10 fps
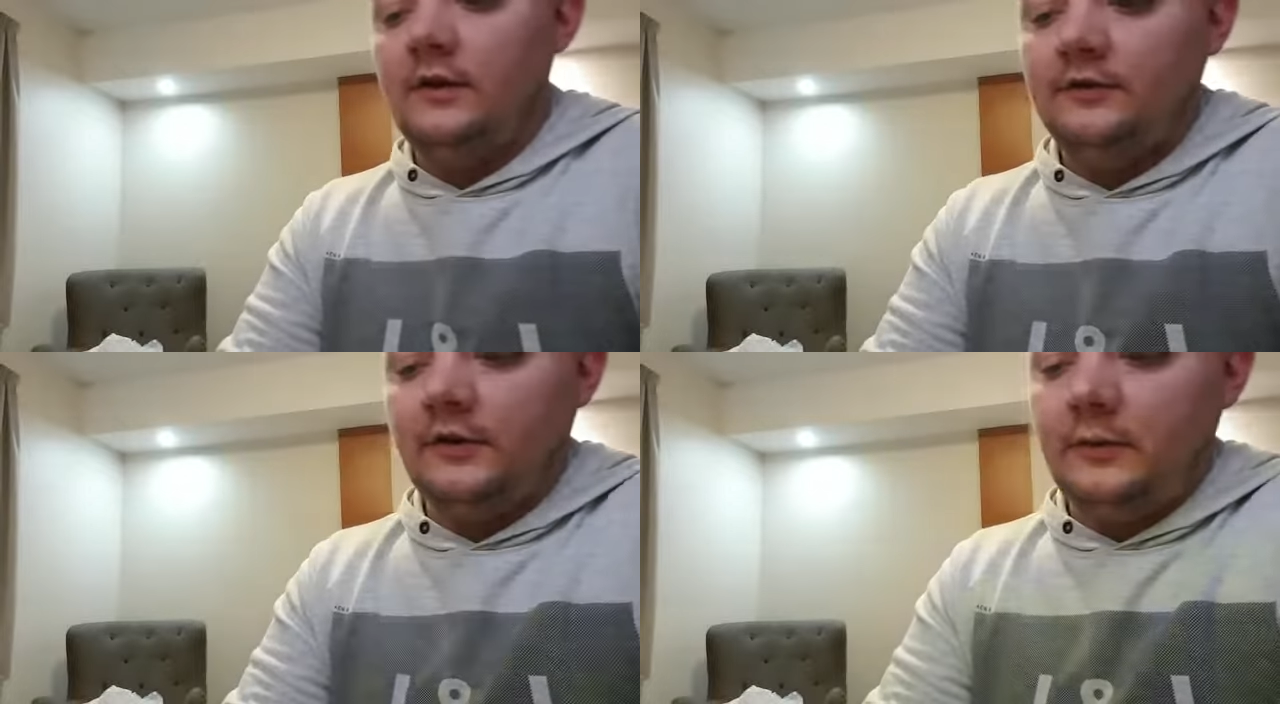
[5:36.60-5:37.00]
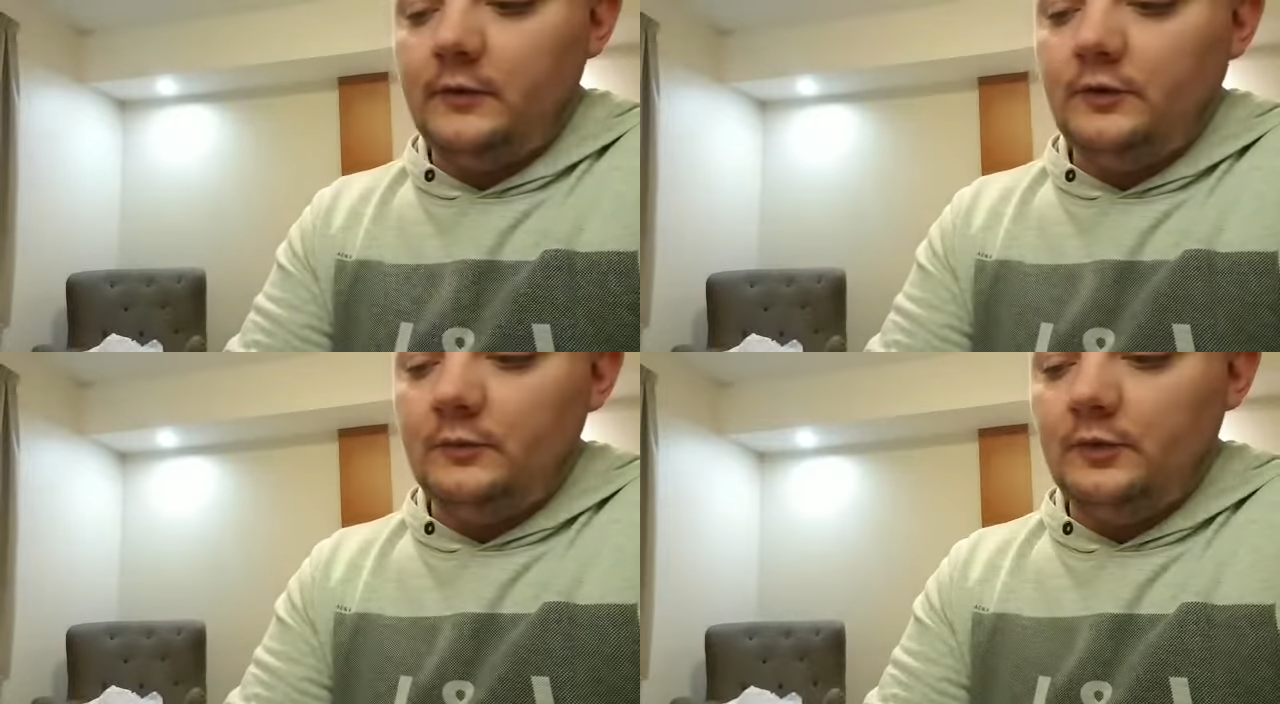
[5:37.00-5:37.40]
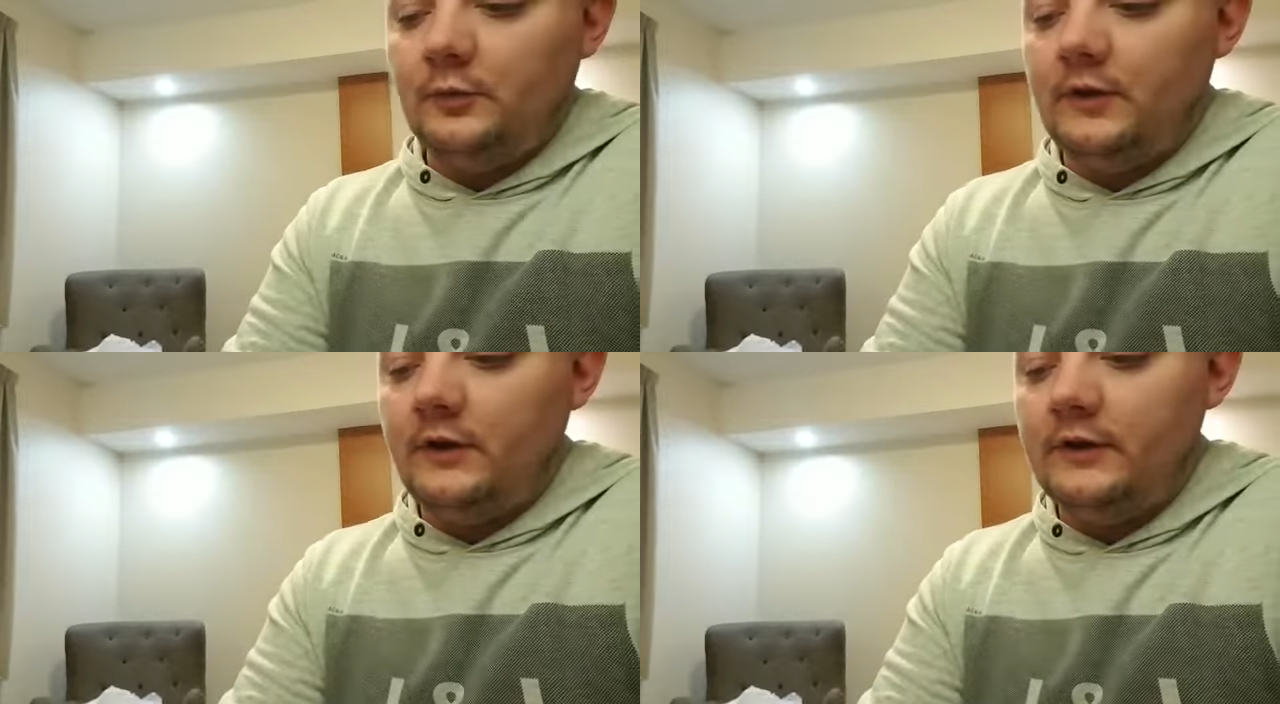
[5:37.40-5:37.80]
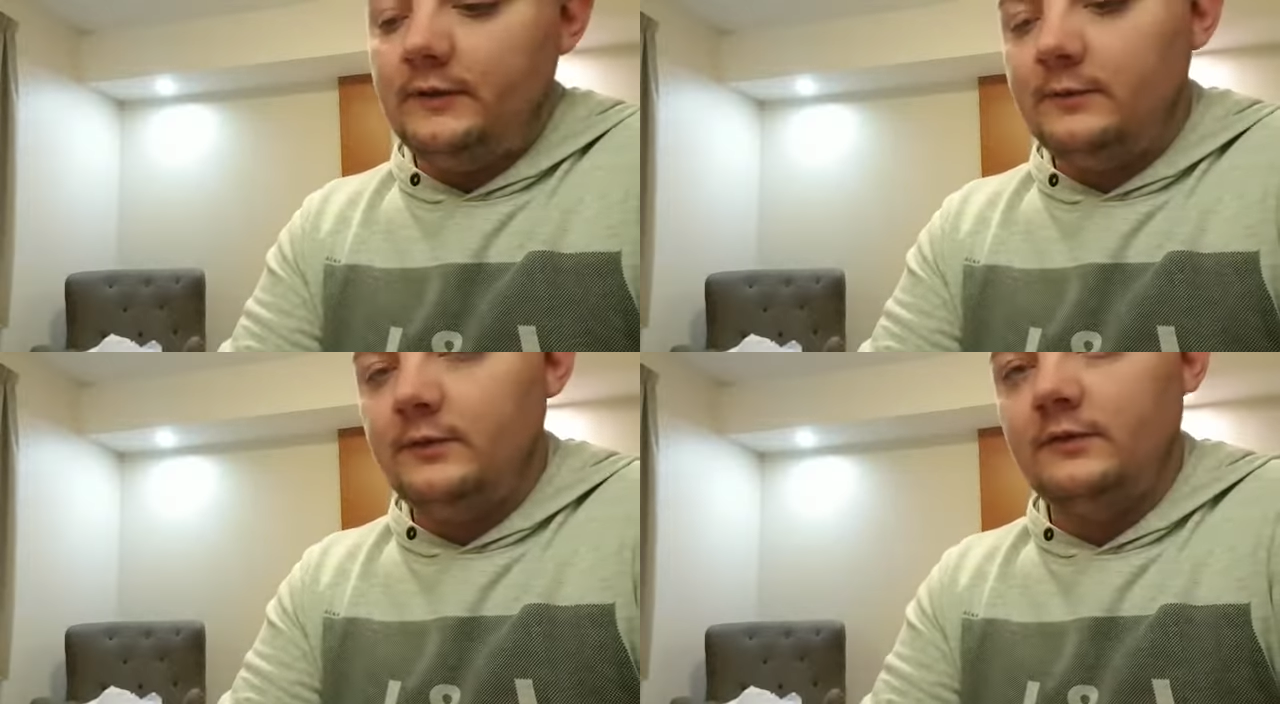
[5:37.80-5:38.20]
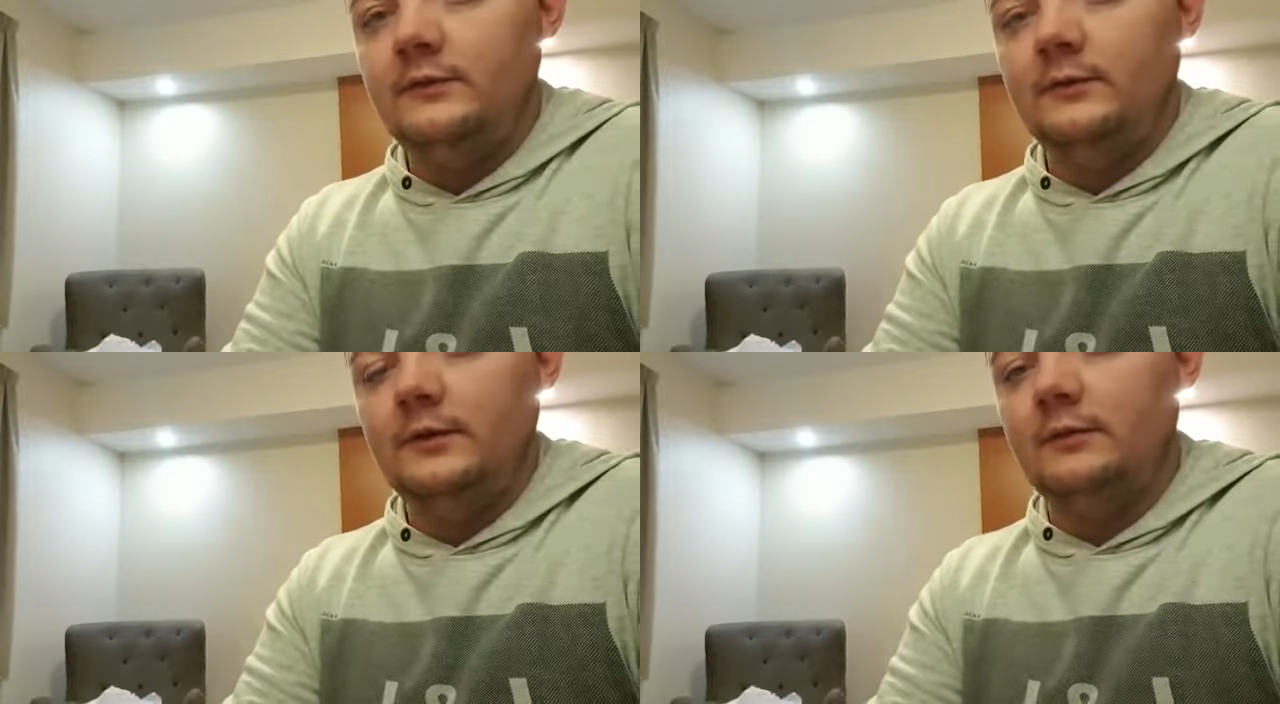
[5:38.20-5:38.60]
Sorry, we don't normally like this.
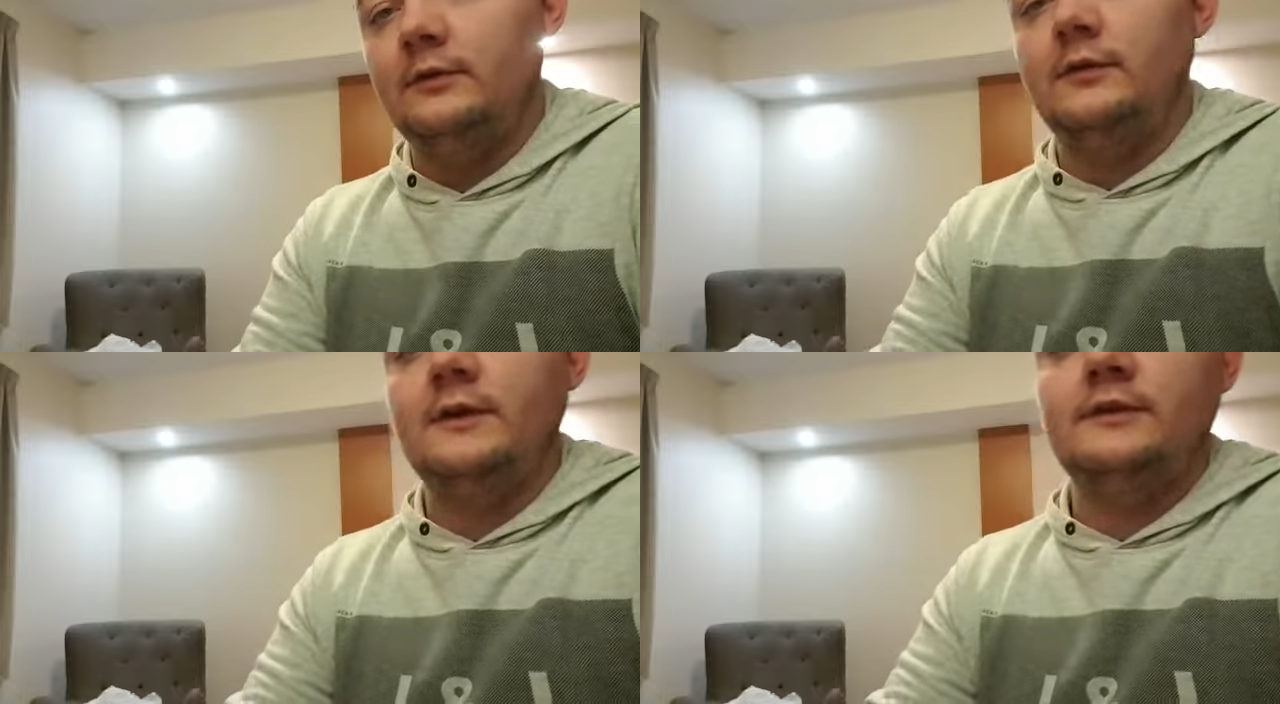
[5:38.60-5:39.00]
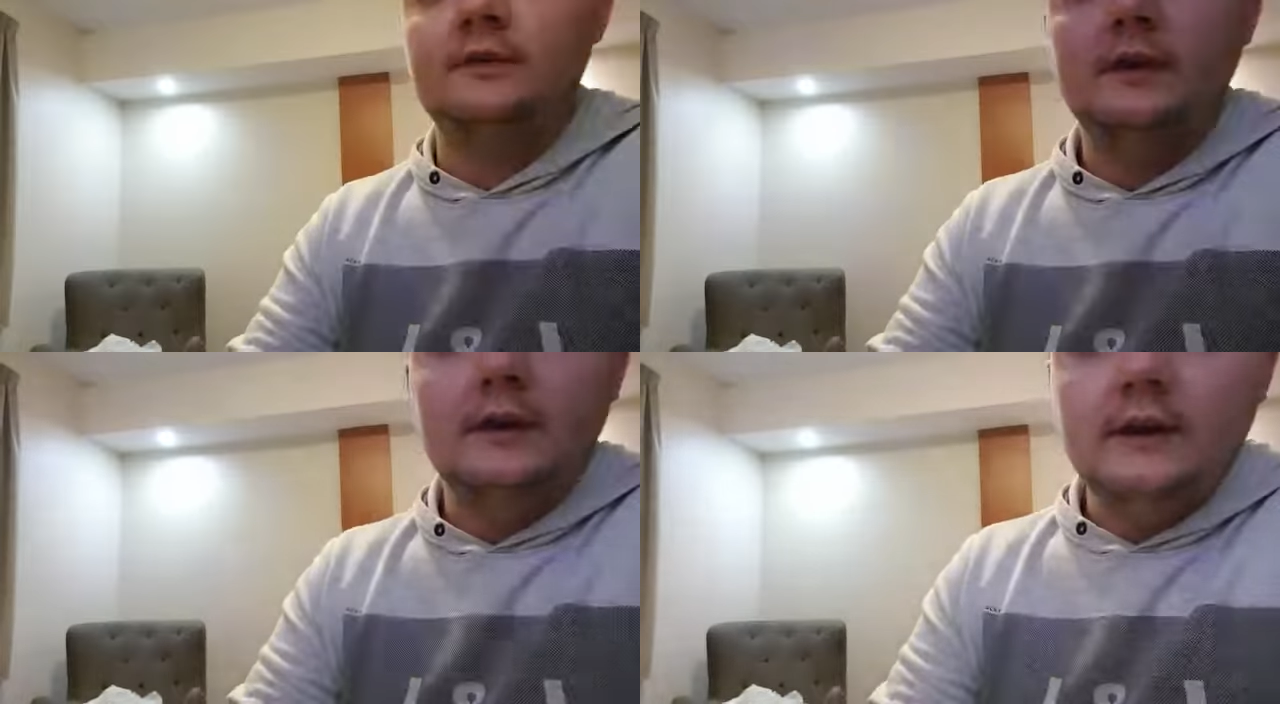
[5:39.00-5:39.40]
We don't do this.